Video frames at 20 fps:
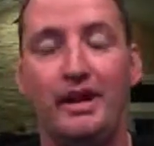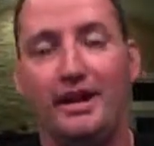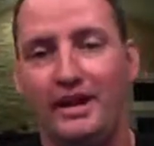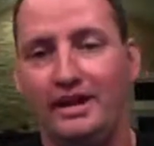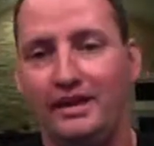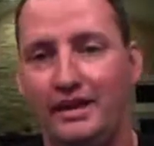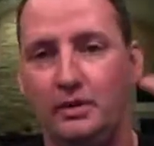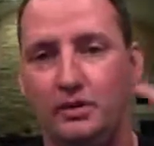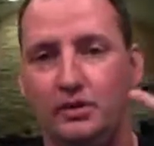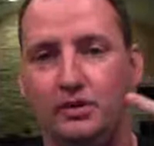
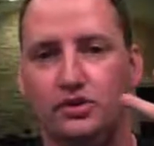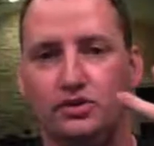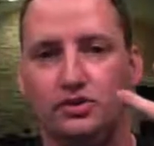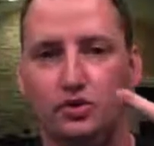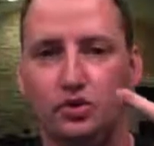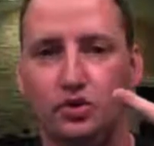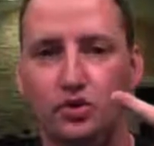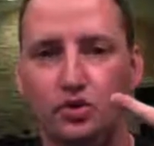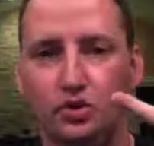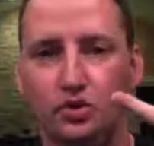and there was
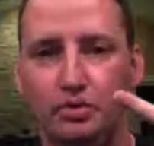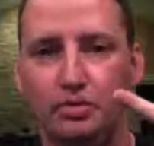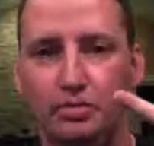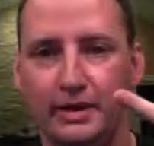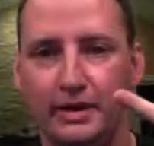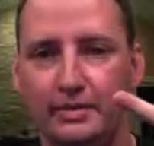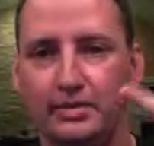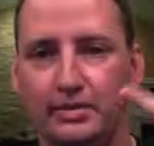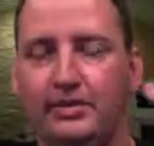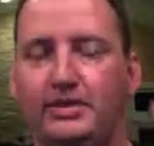2
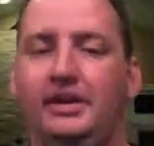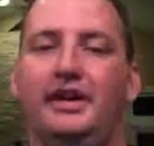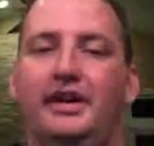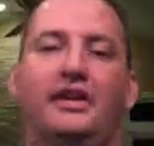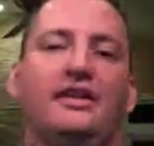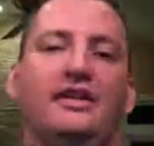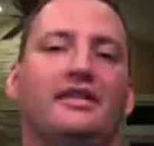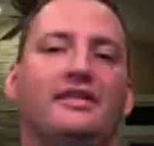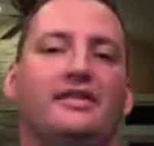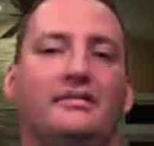people
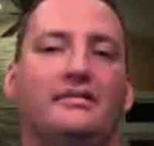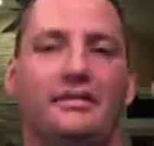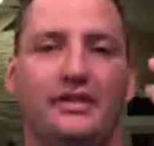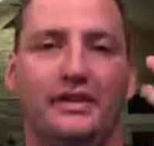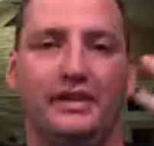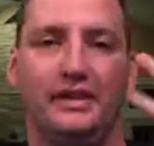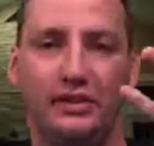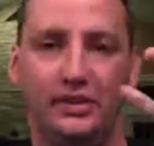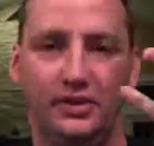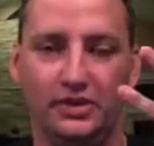there.
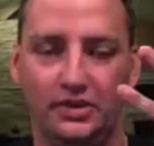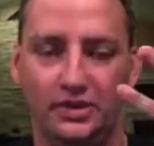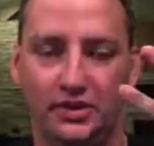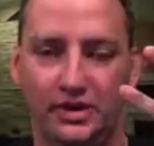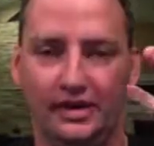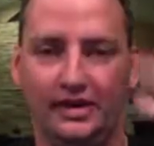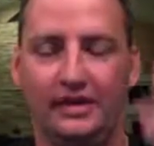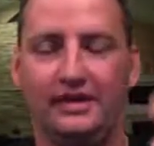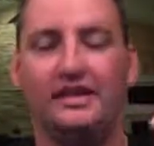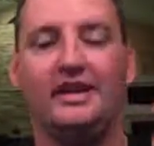Then there was
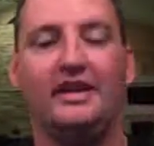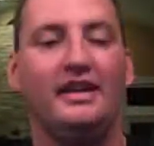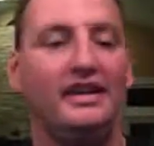3.